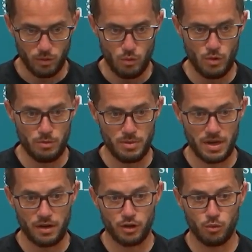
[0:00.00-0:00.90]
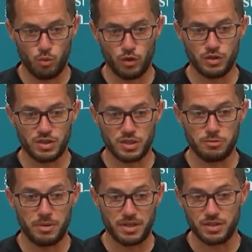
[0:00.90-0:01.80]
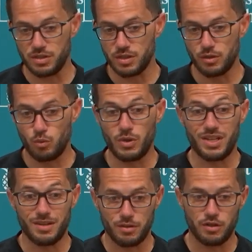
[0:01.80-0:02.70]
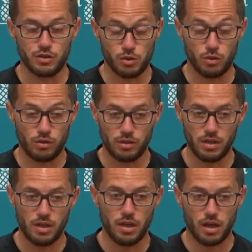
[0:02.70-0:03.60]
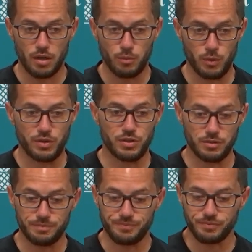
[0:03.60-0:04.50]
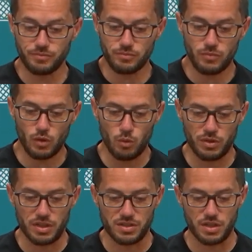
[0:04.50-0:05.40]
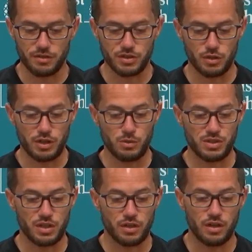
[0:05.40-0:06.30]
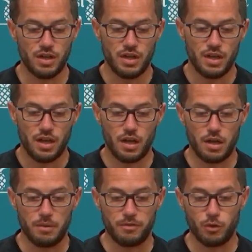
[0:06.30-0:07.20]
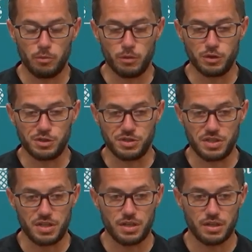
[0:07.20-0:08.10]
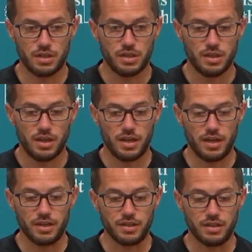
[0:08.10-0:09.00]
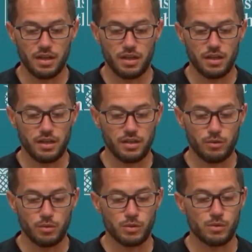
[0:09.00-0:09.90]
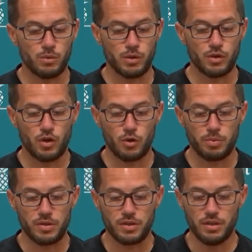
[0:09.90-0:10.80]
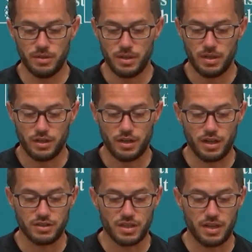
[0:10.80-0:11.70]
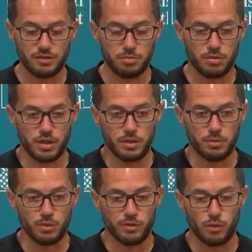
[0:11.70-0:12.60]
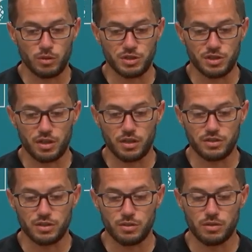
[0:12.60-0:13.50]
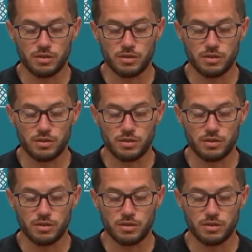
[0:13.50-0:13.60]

We'd be out of the woods as best we can control with that stuff. So he was there for emergency, and we were hoping not to have to play him, and we're fortunate not to.